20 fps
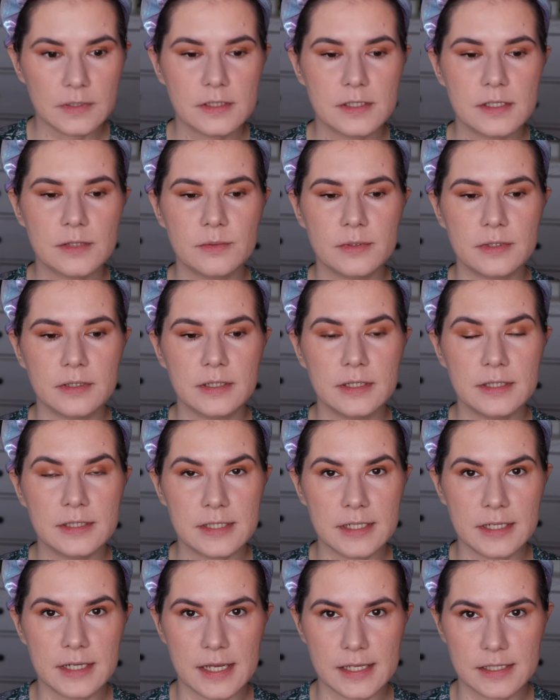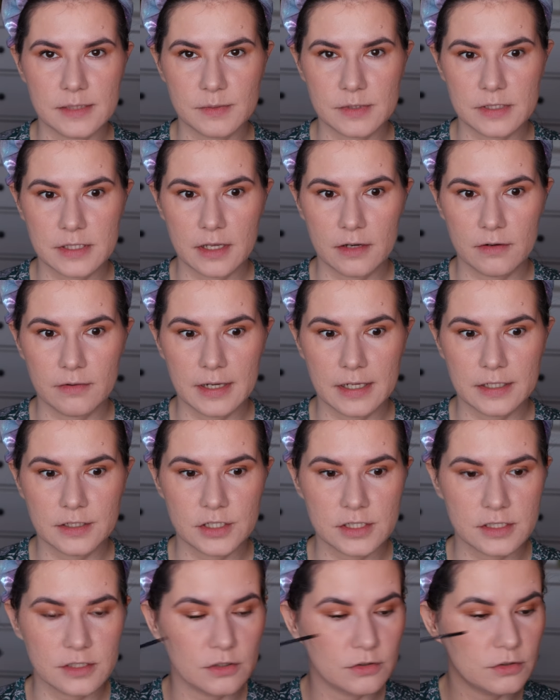So it's a nice mascara, I
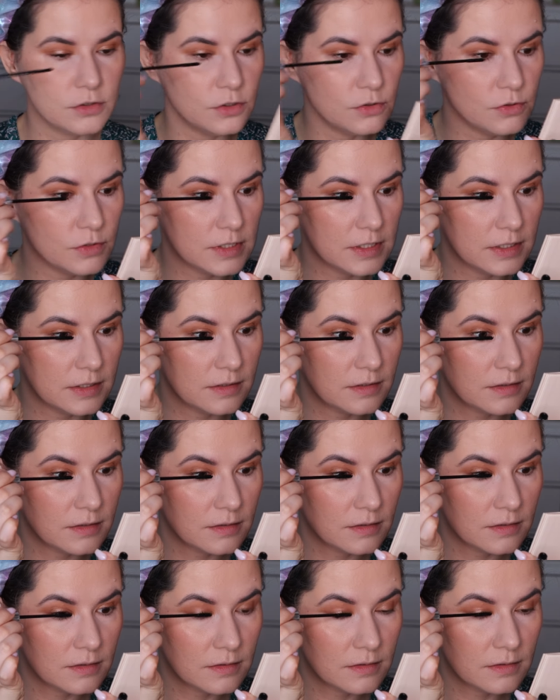just don't use it.